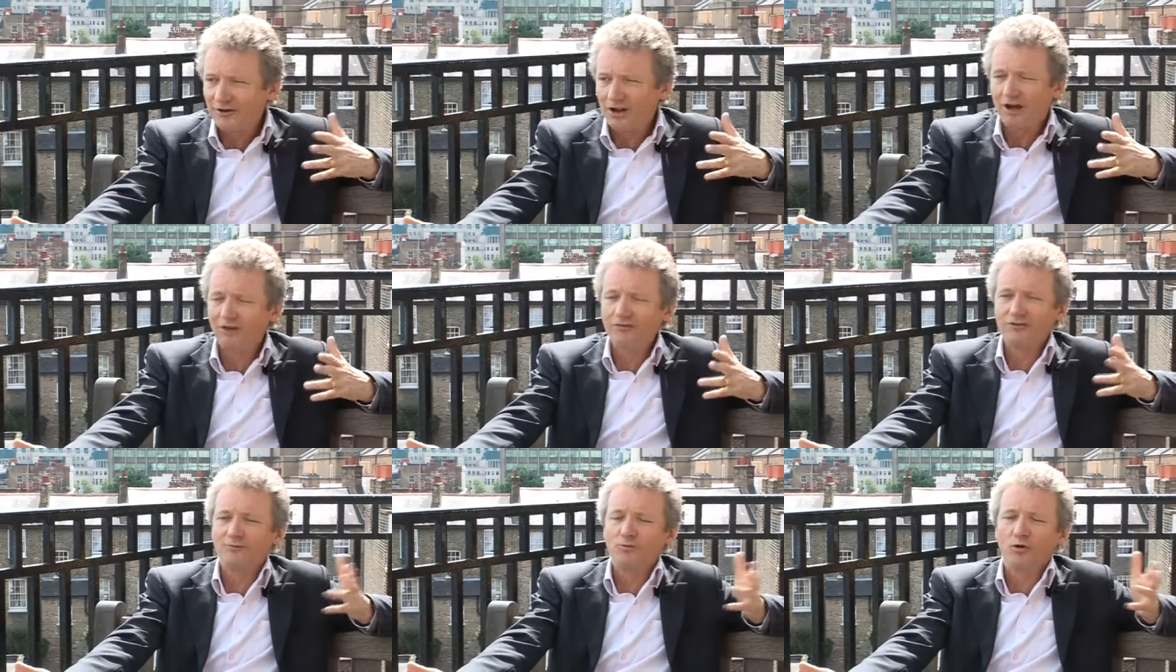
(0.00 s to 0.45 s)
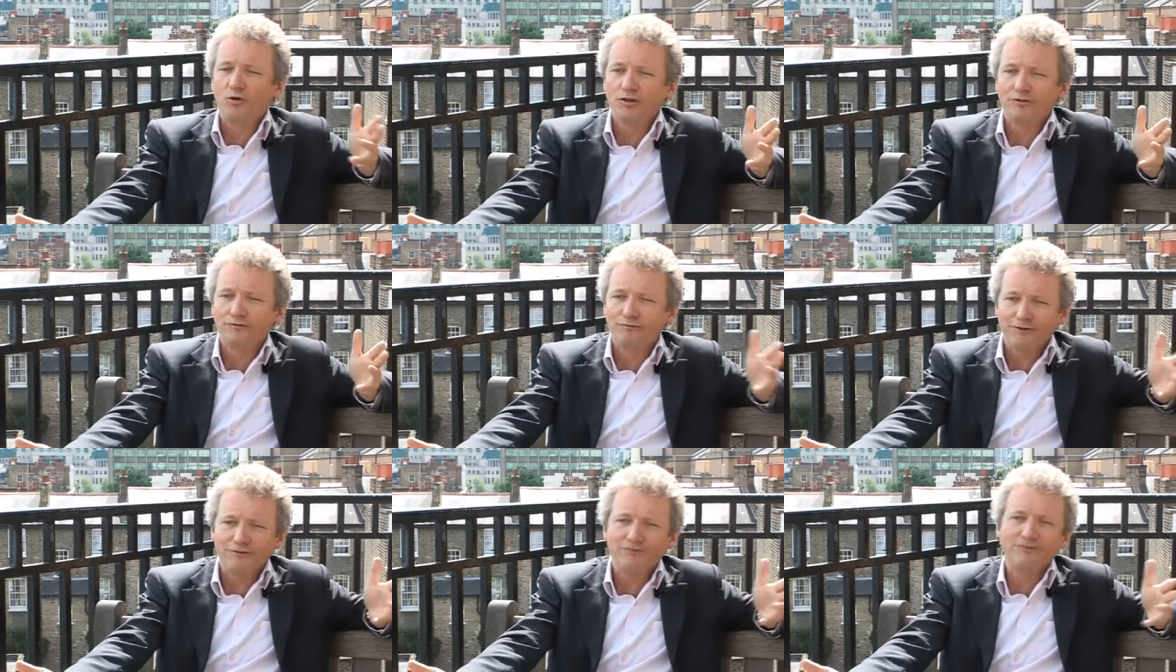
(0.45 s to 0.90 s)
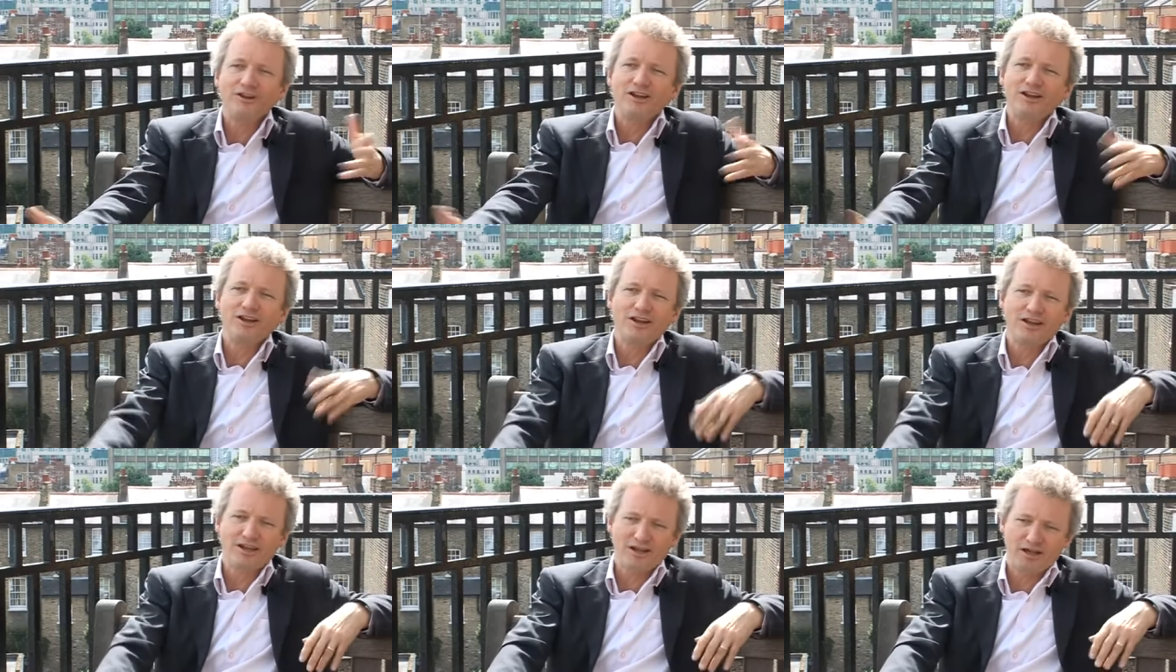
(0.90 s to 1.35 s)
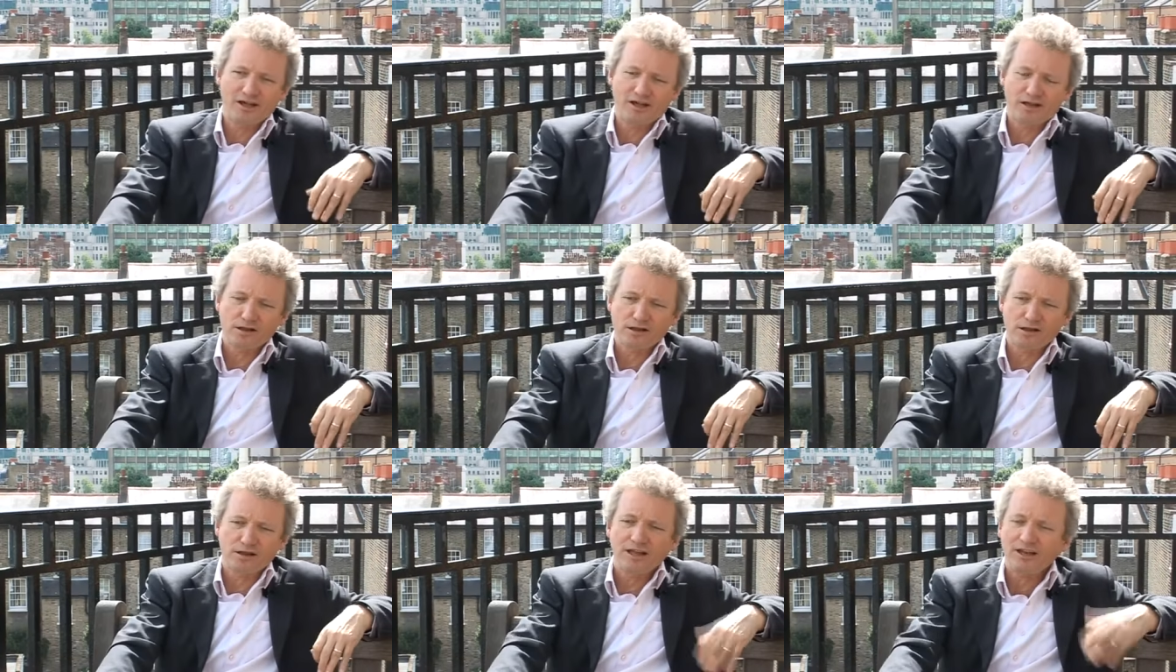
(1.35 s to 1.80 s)
even after more than 15
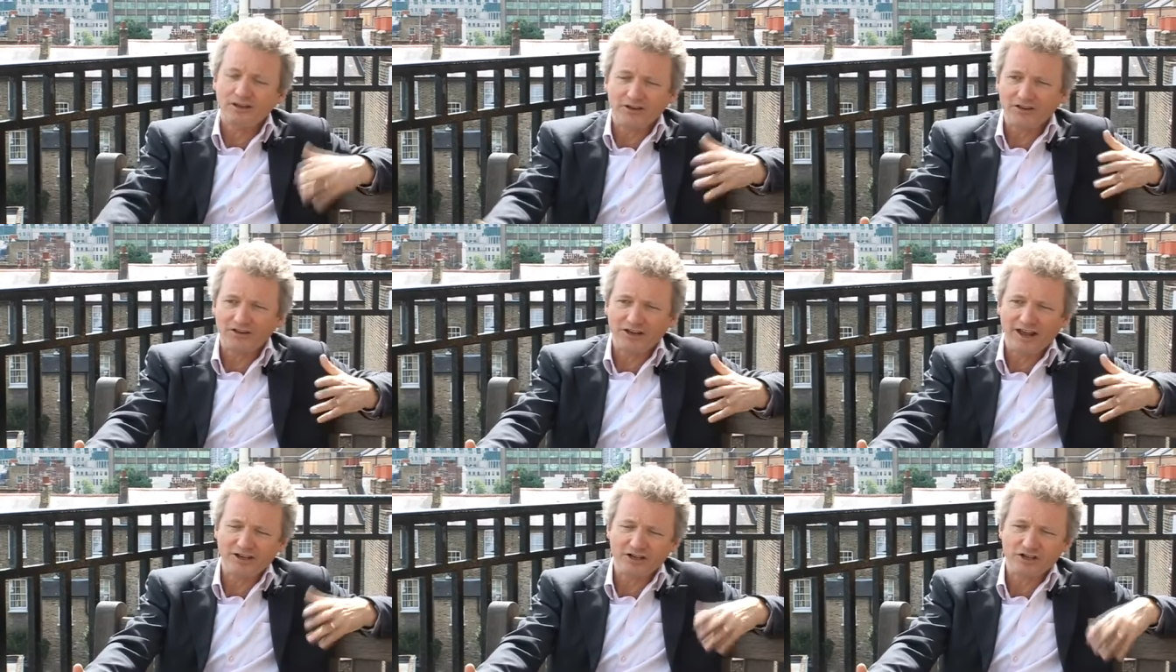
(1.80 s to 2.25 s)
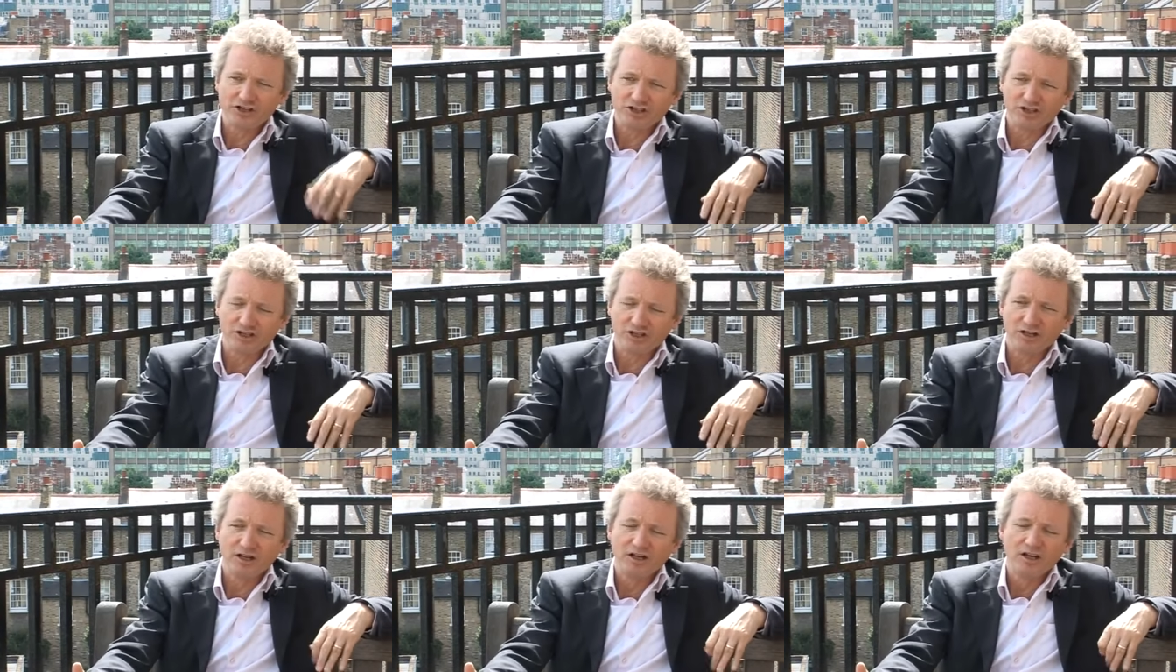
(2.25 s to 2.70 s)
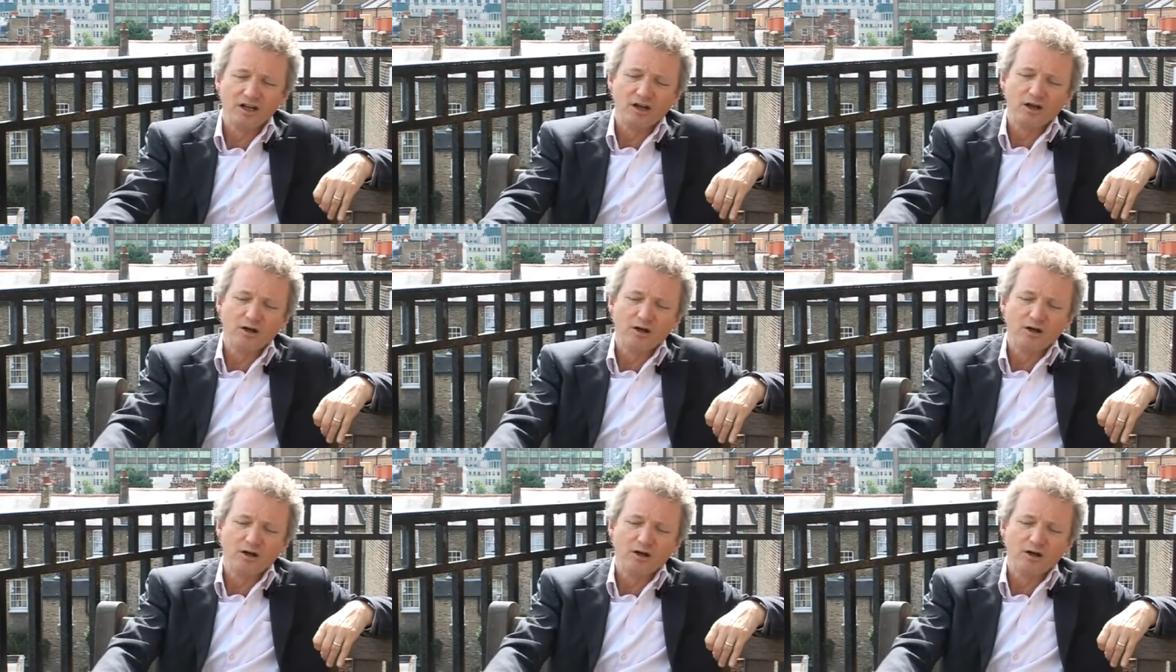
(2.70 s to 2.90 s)
years in detention,